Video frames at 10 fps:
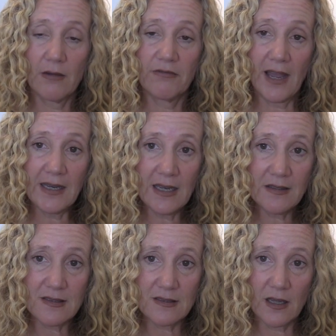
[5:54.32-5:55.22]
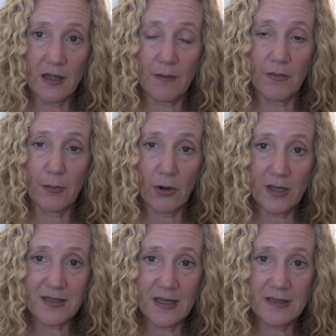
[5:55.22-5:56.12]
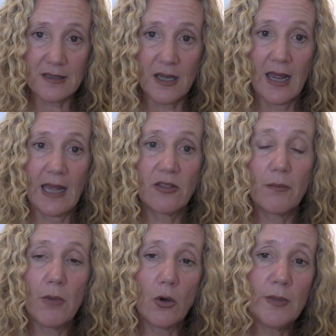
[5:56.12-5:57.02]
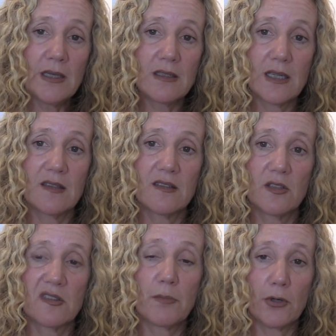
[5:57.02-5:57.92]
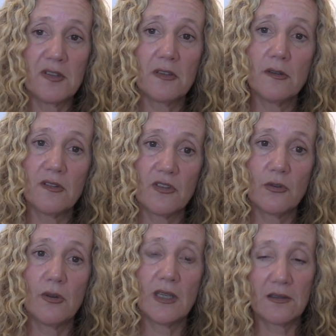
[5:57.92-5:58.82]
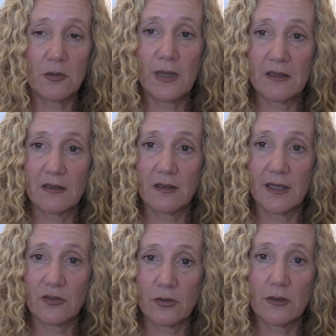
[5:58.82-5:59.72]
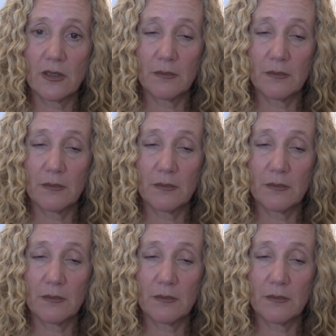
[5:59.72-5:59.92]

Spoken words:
finance the process, at the moment its disbursals to the Independent Electoral